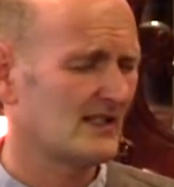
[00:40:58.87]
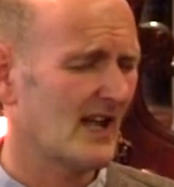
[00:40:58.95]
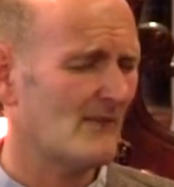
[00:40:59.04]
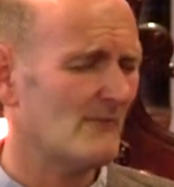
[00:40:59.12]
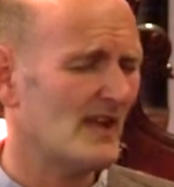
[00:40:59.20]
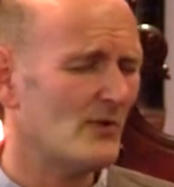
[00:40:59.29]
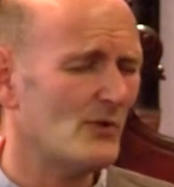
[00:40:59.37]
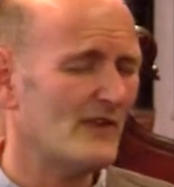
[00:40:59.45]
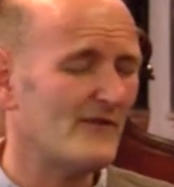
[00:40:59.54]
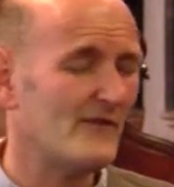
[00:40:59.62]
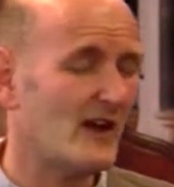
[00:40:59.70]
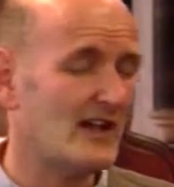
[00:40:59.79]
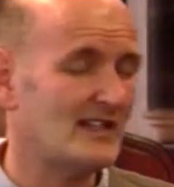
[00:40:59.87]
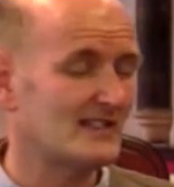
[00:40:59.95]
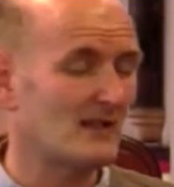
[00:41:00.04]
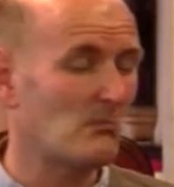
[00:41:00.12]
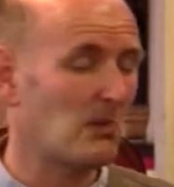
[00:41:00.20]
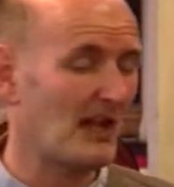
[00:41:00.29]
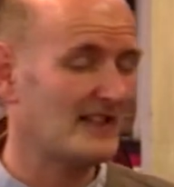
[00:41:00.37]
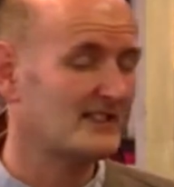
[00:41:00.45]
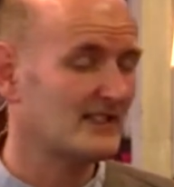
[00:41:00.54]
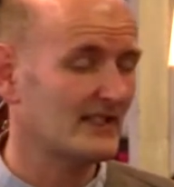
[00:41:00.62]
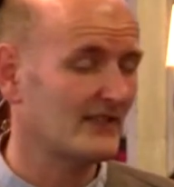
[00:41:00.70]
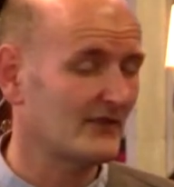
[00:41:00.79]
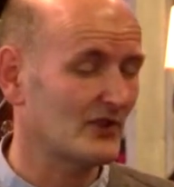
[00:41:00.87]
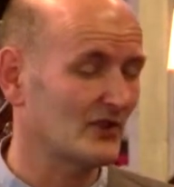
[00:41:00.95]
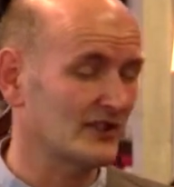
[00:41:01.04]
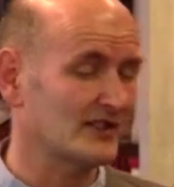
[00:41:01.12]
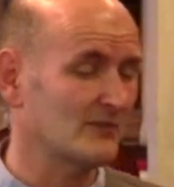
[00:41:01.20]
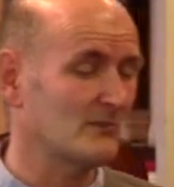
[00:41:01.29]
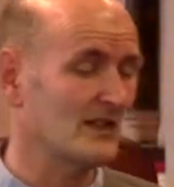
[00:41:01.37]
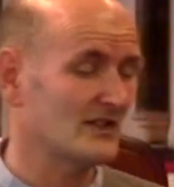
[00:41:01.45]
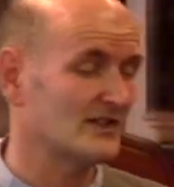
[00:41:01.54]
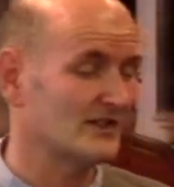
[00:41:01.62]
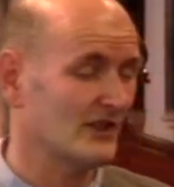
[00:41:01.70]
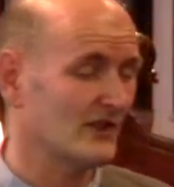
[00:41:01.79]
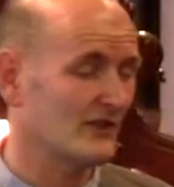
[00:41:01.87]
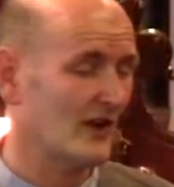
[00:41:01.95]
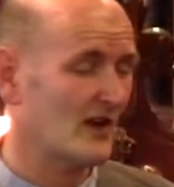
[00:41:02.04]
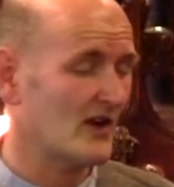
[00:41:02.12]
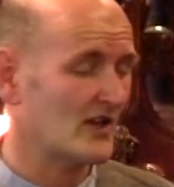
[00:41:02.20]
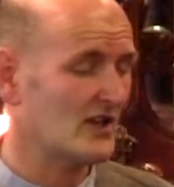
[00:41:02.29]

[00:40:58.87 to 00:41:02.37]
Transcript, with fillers: And may we find the blessing of God in the midst of our